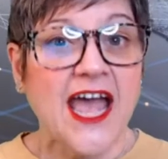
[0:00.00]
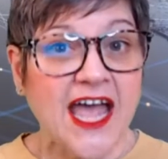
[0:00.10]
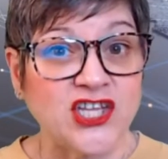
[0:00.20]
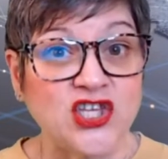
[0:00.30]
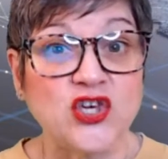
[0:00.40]

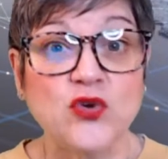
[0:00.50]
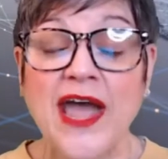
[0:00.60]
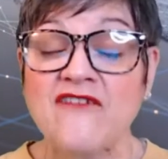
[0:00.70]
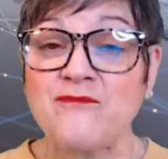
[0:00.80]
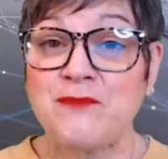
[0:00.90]
And you
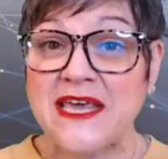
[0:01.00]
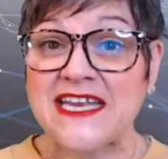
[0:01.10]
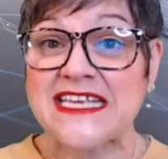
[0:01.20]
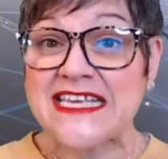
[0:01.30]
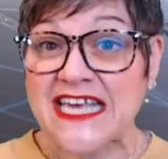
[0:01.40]
have
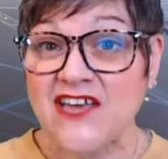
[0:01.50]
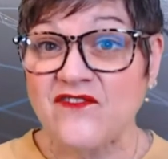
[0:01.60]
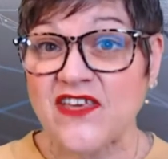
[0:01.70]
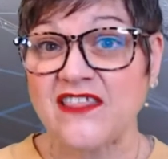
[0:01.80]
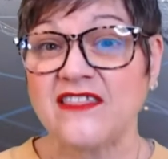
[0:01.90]
been
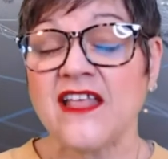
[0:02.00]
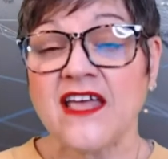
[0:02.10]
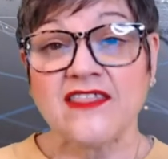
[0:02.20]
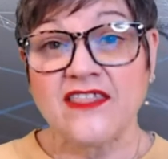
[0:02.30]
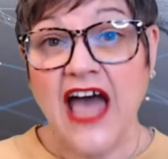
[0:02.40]
given
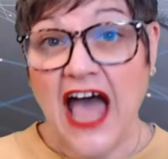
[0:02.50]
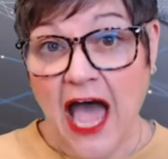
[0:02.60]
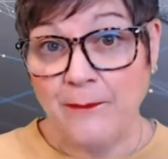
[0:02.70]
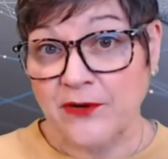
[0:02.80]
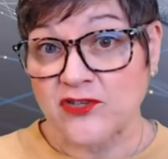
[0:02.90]
the
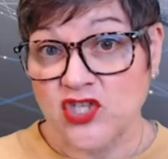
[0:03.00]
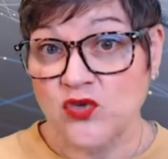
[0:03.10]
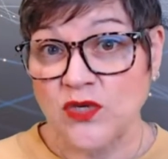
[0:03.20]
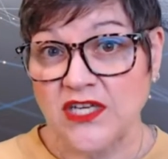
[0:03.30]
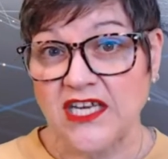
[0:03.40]

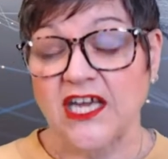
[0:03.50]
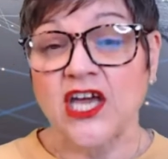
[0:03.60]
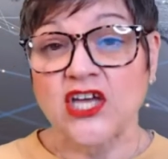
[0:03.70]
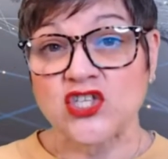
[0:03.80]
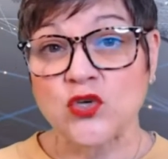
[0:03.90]
opportunity
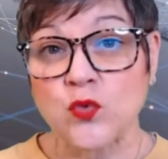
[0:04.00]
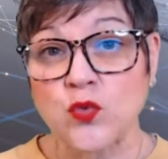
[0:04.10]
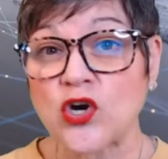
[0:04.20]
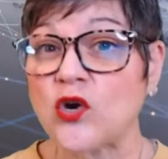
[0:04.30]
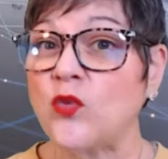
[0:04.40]
to
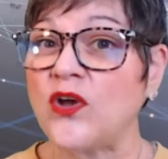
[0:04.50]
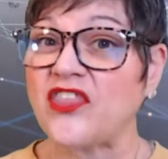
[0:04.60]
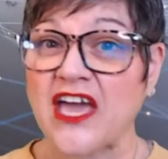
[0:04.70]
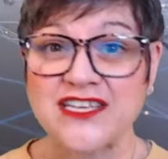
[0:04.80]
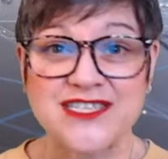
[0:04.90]
work with
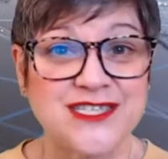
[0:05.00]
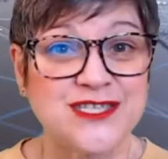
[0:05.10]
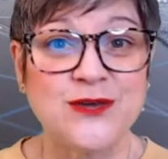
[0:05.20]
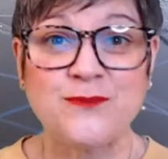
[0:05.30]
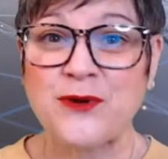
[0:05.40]
a
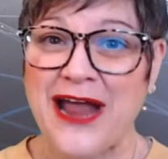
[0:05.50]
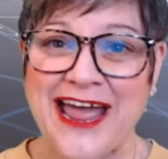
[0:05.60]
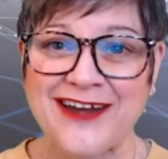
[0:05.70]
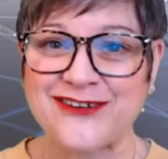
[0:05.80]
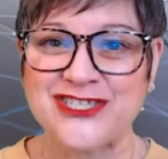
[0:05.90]
super
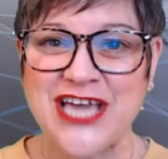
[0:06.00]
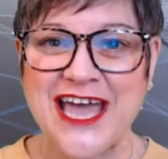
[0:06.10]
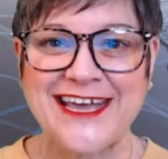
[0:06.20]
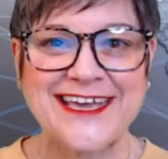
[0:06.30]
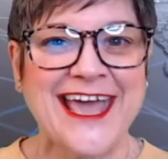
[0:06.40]

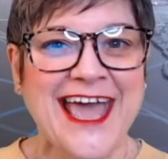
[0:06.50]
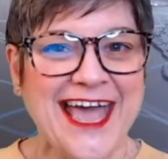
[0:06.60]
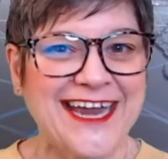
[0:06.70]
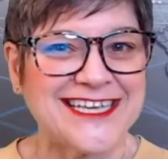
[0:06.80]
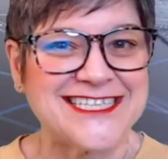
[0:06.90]
energetic
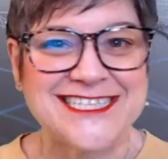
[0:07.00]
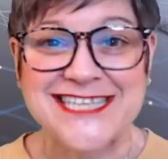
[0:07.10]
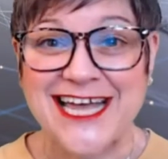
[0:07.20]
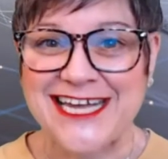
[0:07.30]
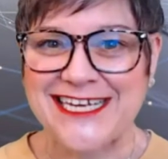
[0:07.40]
and
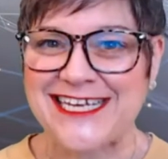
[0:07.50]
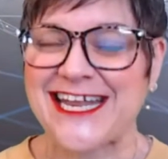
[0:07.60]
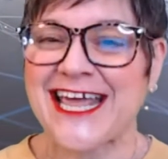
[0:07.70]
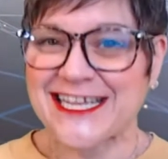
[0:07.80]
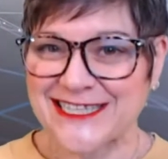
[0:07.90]

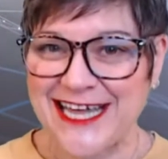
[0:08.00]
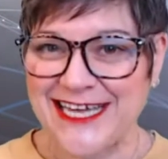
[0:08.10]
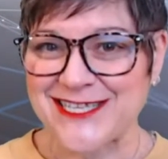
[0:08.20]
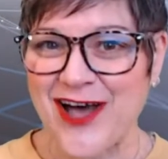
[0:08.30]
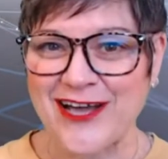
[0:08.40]
excited
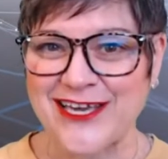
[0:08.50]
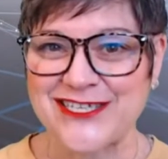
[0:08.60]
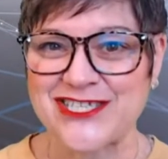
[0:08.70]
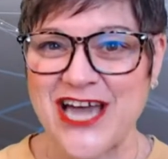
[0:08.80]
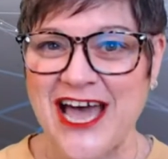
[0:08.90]
late
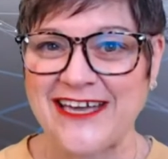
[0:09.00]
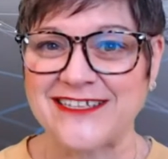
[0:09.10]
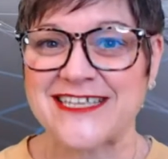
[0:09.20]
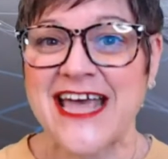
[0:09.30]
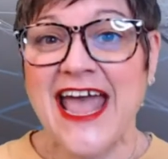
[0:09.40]
talking
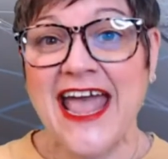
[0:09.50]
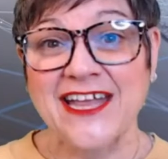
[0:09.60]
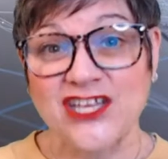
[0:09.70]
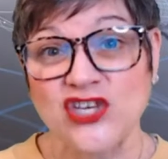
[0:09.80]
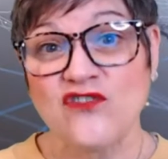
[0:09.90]
child.
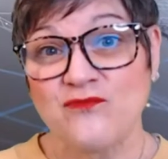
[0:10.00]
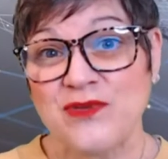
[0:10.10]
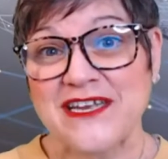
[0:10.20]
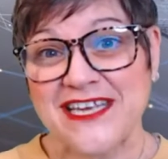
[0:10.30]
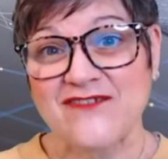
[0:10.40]
And you've
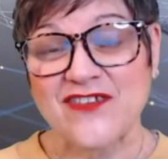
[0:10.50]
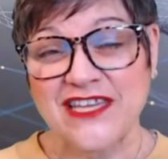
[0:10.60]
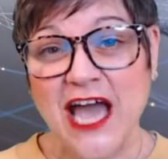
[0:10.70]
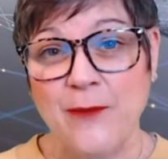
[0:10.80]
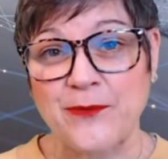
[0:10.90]
been given
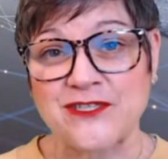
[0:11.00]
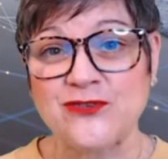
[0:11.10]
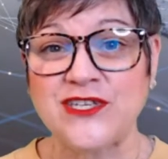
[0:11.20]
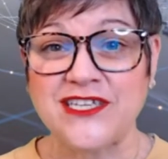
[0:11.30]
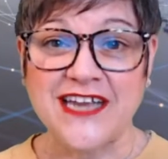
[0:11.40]
the
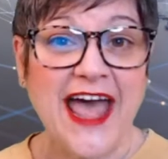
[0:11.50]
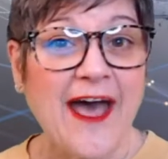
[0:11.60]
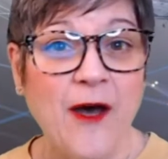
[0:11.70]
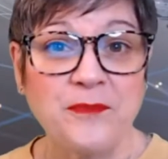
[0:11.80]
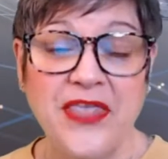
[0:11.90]
opportunity to
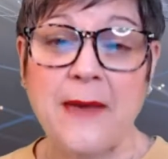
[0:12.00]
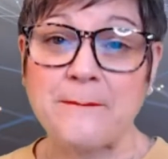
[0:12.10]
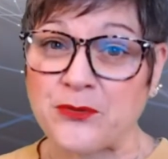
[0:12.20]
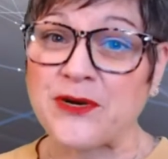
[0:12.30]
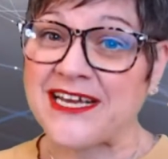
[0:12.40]
help them
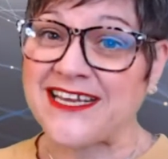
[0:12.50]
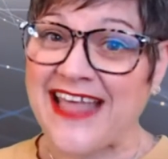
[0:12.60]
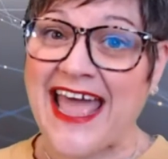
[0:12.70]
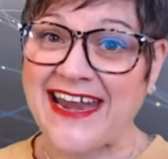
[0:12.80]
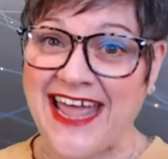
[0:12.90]
bring
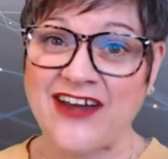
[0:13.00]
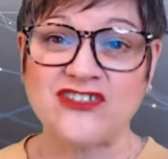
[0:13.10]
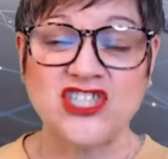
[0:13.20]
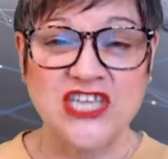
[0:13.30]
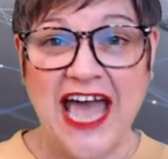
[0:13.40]
that
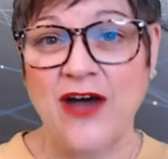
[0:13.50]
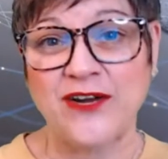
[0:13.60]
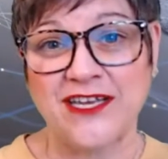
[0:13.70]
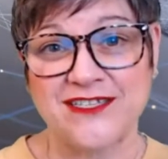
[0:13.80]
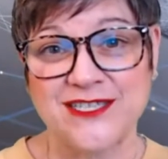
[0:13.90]
energy
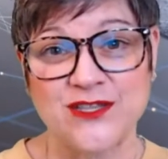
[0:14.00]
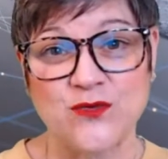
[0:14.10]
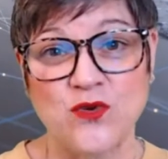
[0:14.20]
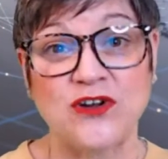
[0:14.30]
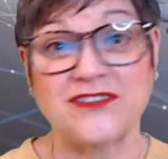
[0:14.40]
out into the
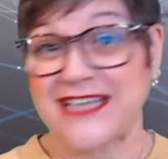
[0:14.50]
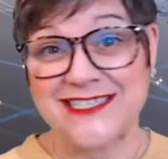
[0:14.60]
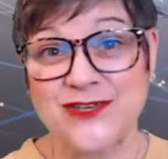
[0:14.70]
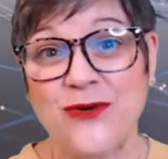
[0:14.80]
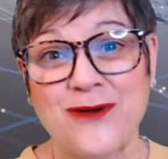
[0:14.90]
world.
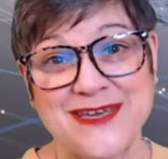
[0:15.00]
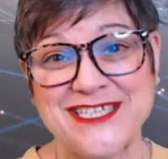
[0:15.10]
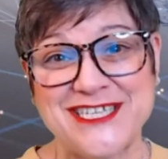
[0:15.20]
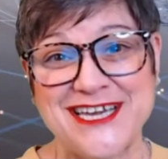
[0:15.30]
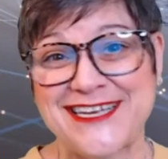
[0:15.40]
That's your
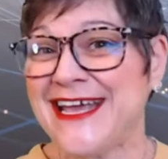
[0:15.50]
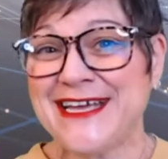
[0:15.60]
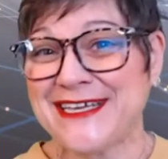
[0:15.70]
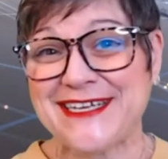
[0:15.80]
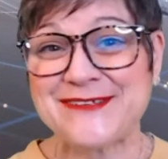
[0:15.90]
mission.
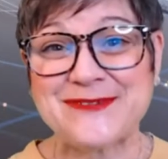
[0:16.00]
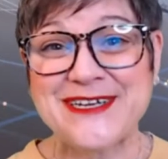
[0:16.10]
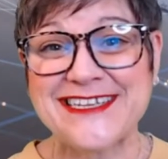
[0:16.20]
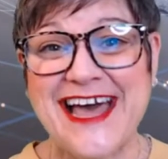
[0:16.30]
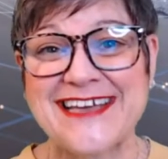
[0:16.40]
You didn't
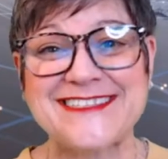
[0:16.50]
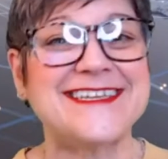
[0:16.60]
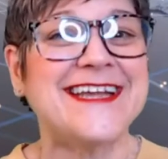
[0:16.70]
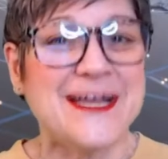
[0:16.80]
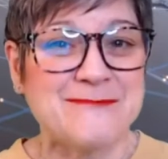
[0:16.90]
realize
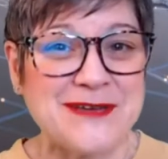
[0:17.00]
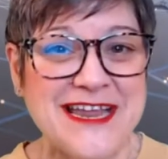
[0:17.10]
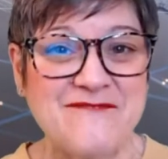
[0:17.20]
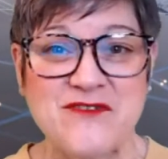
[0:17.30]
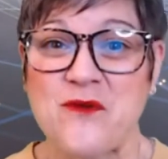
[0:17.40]
it, but
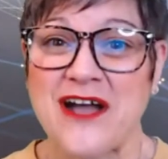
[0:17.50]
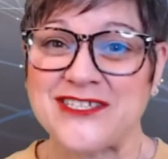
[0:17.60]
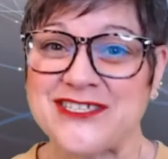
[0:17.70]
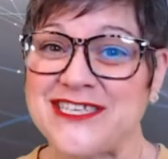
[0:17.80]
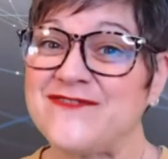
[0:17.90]
if you're
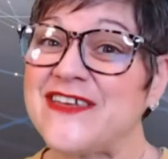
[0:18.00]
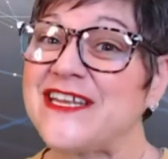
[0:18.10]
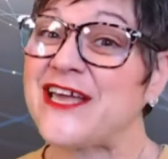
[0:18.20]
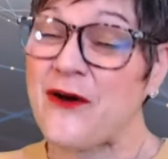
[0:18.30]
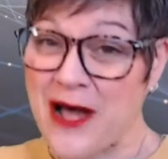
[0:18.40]
watching this
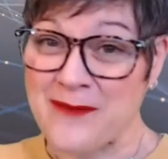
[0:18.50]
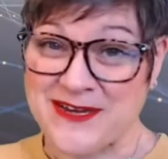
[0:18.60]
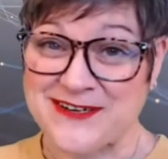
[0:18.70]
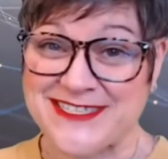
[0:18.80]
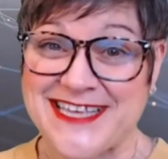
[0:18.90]
video, I'm
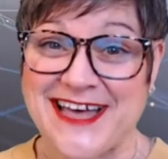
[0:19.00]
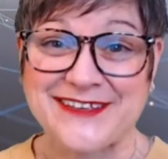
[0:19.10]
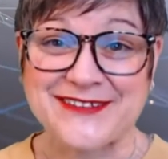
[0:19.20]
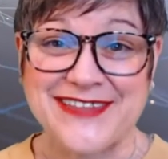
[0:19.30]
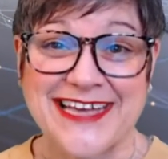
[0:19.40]
here to tell
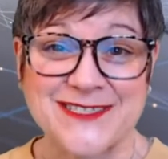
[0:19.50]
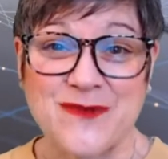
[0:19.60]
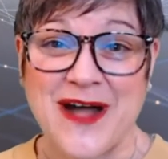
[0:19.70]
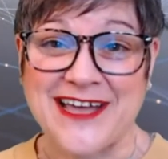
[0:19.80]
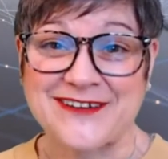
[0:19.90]
you that's
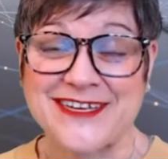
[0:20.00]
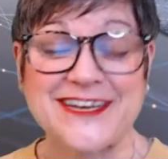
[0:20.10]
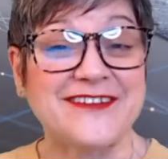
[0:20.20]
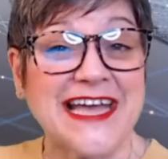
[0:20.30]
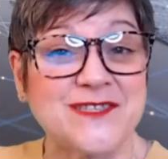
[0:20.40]
why you're
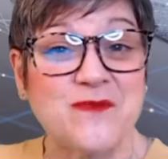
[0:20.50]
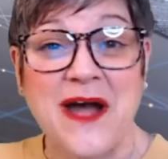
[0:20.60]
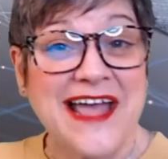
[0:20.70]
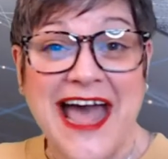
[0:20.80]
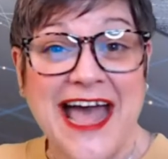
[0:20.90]
here. That's
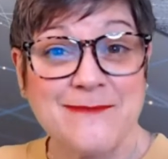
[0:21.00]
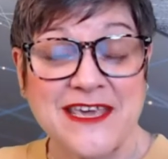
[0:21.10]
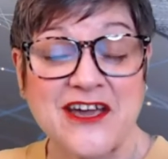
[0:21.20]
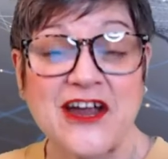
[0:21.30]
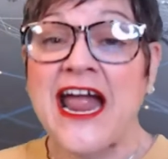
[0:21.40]
why I'm
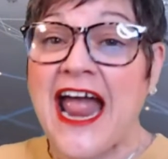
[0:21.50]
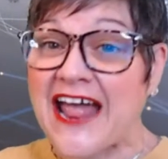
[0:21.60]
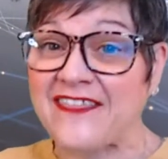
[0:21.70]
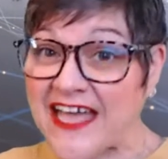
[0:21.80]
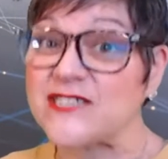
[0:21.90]
here.
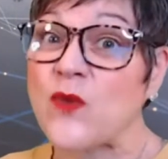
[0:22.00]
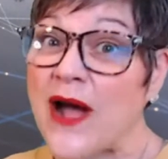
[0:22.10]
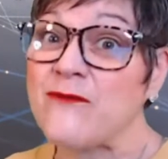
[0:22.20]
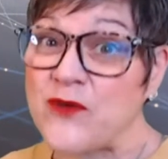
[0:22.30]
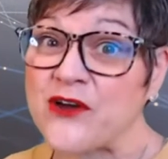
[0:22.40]
And that's
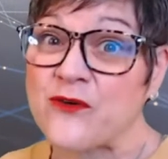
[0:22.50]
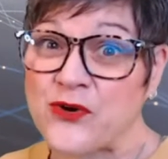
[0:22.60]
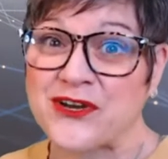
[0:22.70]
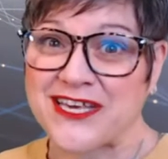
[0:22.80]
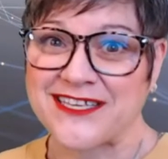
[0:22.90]
why we're
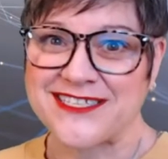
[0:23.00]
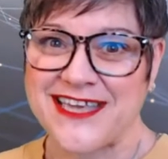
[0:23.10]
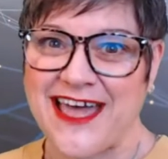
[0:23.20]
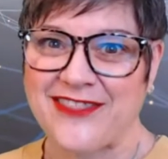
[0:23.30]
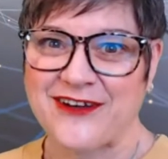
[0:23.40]
working
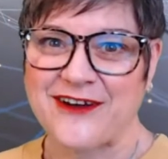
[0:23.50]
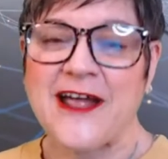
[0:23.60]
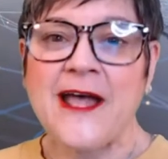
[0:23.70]
together.